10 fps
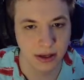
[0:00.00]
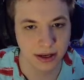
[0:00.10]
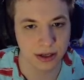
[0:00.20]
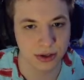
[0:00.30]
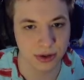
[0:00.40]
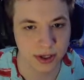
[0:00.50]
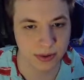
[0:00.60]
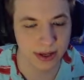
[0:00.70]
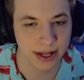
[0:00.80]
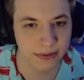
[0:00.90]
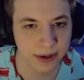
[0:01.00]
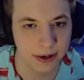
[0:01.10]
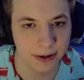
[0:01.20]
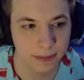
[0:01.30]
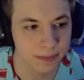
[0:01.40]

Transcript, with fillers: Get a treasury down there.